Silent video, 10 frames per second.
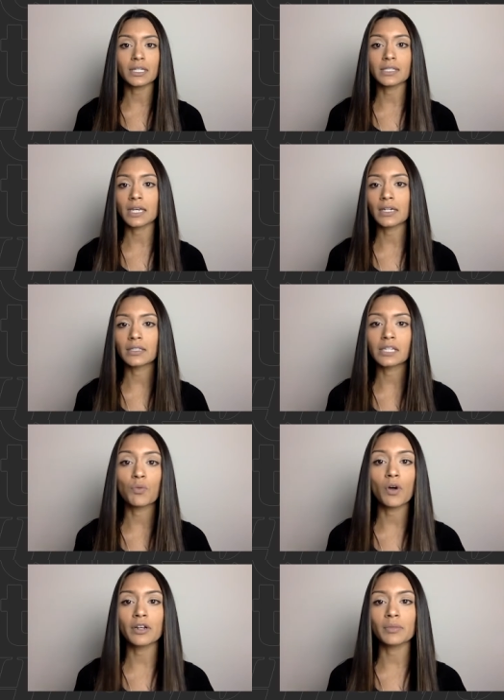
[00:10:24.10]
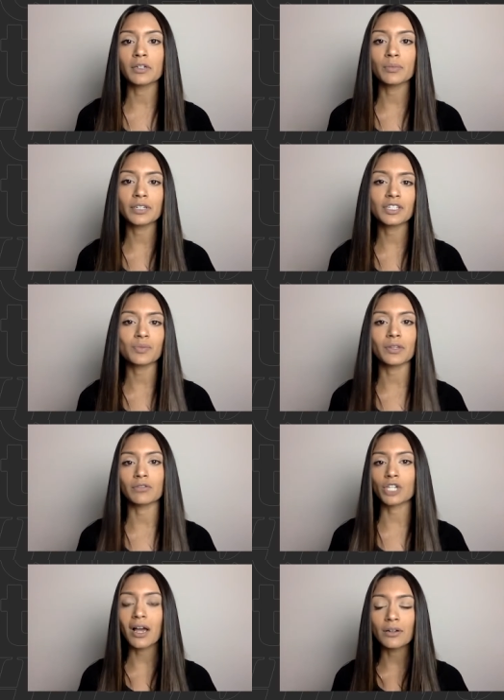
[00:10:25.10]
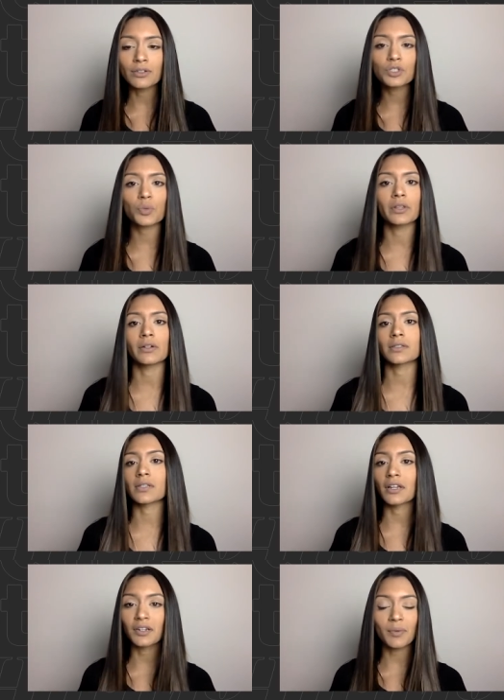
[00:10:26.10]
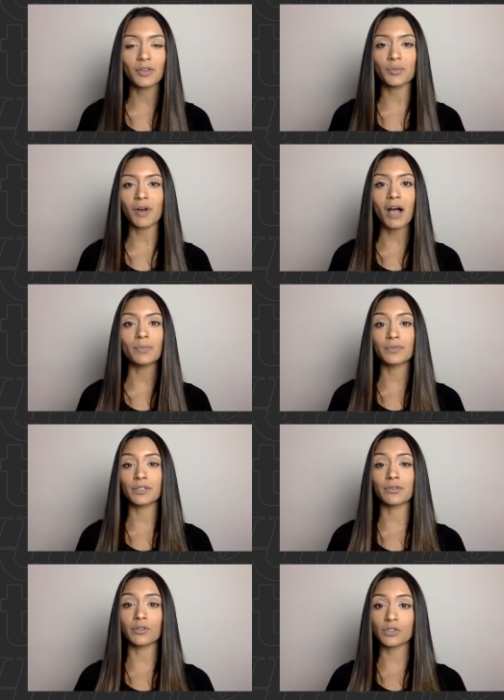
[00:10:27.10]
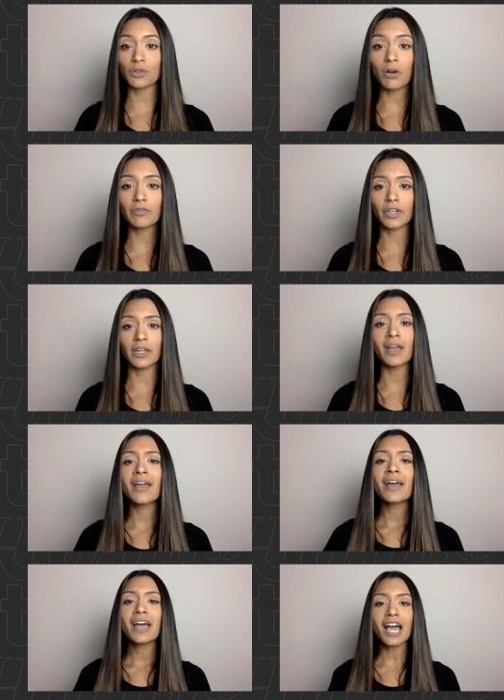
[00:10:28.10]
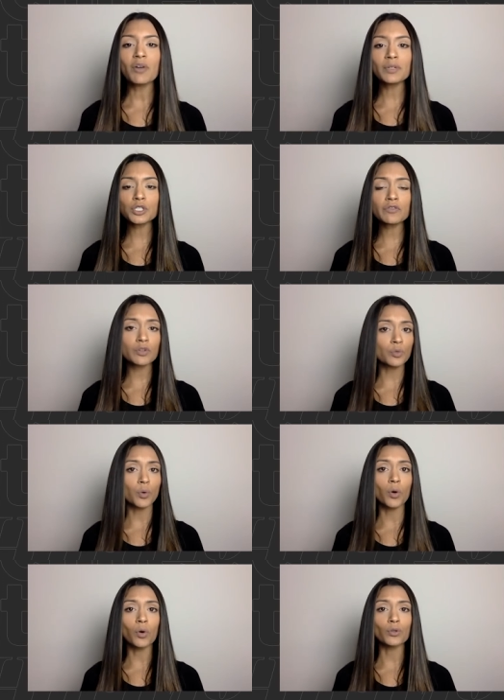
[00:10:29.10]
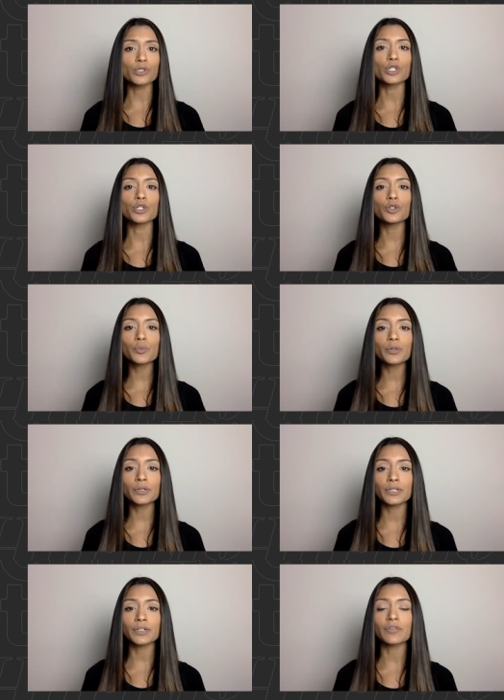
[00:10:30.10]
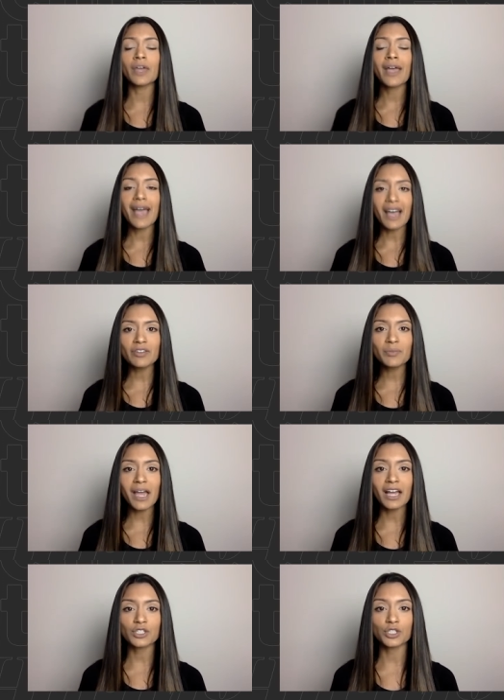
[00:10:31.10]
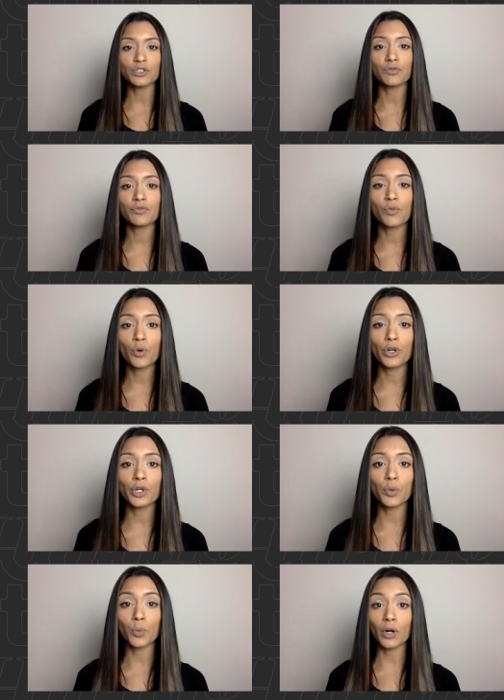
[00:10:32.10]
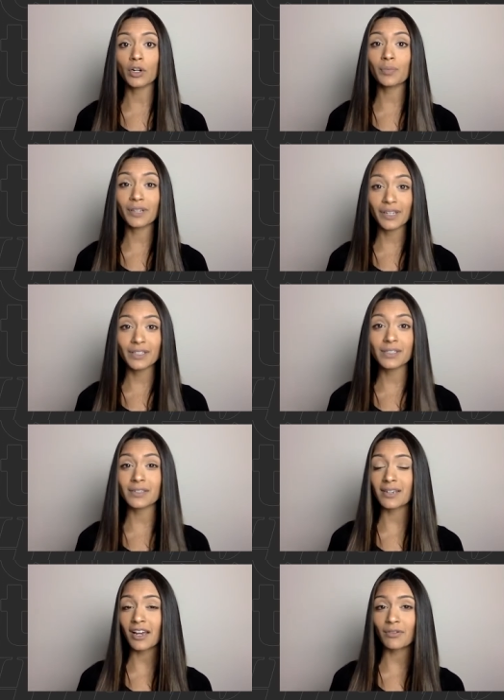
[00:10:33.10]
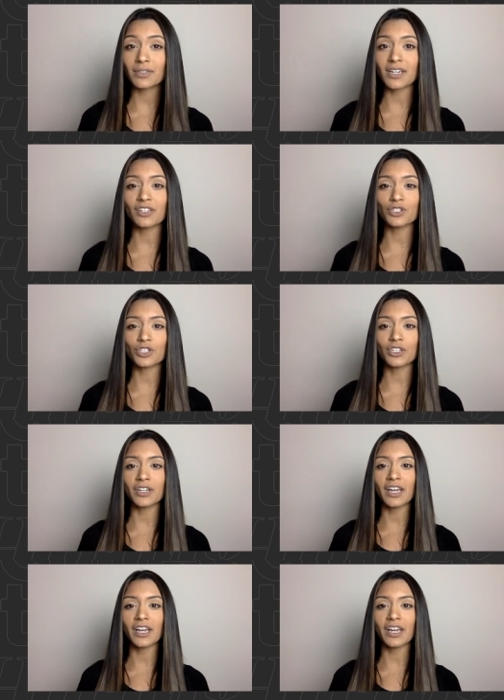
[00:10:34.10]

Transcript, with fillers: they say is they want to be in a place where they're challenged, where they're excited about the problems that they're solving. How much of a role do you believe having passion for your work plays in tech retention?